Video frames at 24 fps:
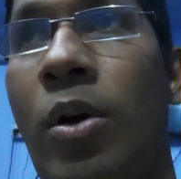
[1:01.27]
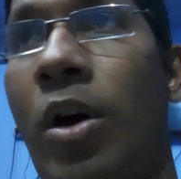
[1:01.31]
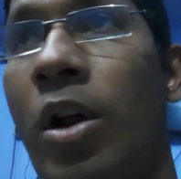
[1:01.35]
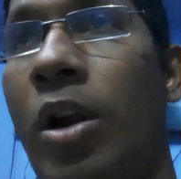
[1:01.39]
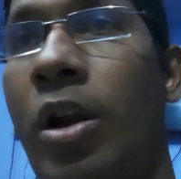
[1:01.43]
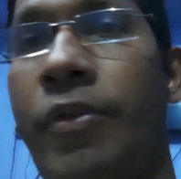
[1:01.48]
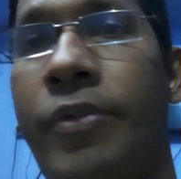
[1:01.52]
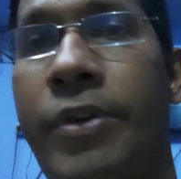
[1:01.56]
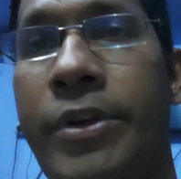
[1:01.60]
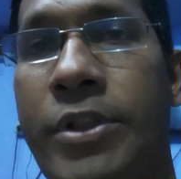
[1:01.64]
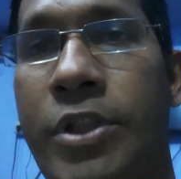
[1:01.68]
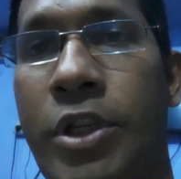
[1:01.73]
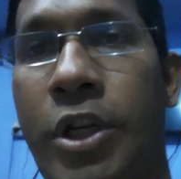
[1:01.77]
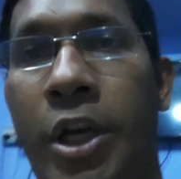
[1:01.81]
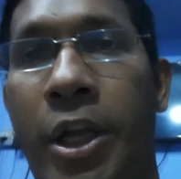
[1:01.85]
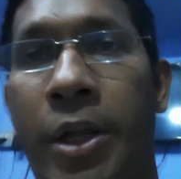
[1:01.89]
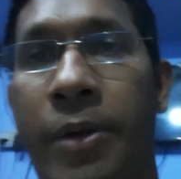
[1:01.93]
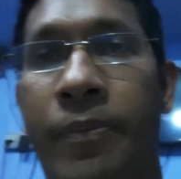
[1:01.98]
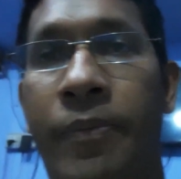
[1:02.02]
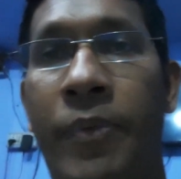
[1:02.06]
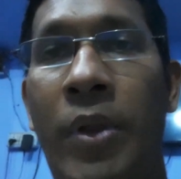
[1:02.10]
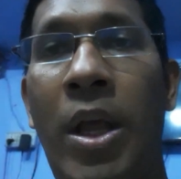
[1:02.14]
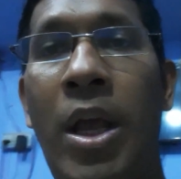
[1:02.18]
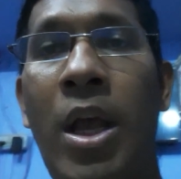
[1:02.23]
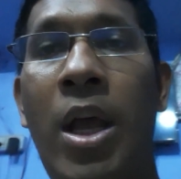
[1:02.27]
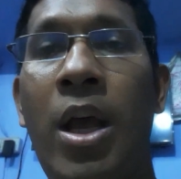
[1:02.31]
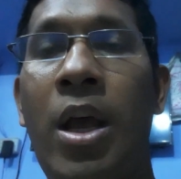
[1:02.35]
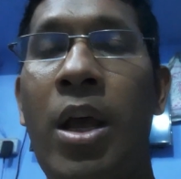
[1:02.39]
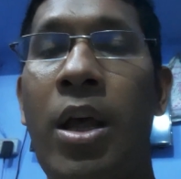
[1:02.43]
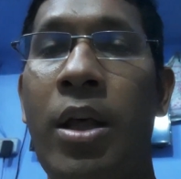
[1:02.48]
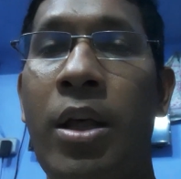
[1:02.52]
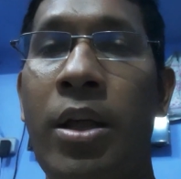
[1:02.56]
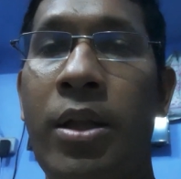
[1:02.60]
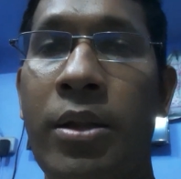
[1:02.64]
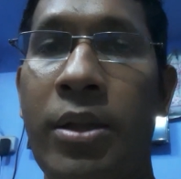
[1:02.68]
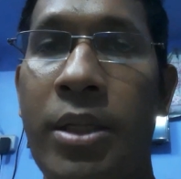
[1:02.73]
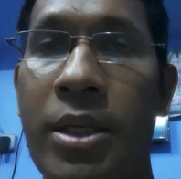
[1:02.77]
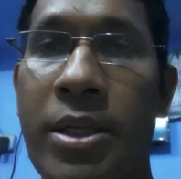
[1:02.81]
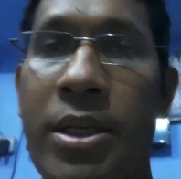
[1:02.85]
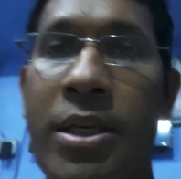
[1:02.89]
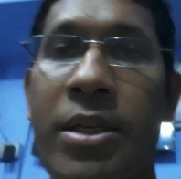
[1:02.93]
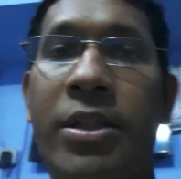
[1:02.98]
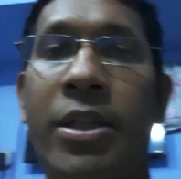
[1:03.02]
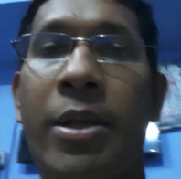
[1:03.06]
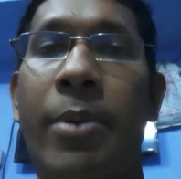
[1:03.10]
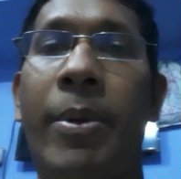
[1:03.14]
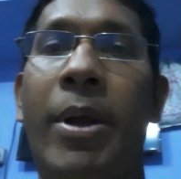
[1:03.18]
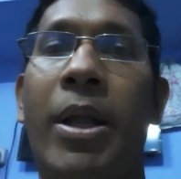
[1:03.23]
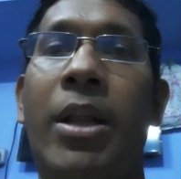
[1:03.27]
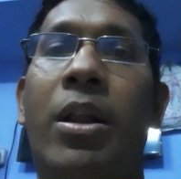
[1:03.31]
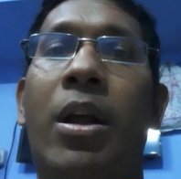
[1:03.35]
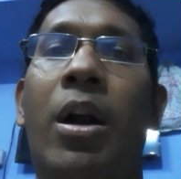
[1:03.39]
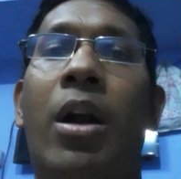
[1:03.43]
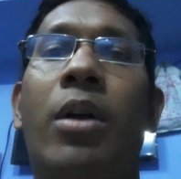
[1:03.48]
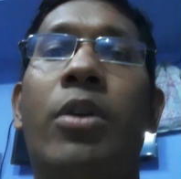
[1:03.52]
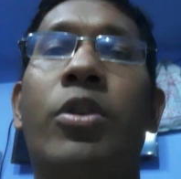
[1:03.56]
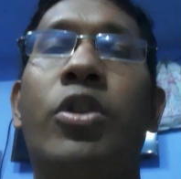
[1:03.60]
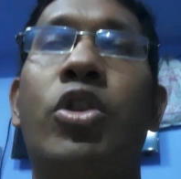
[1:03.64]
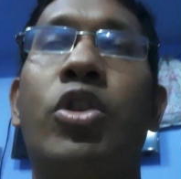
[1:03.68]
all of a sudden. This is the method: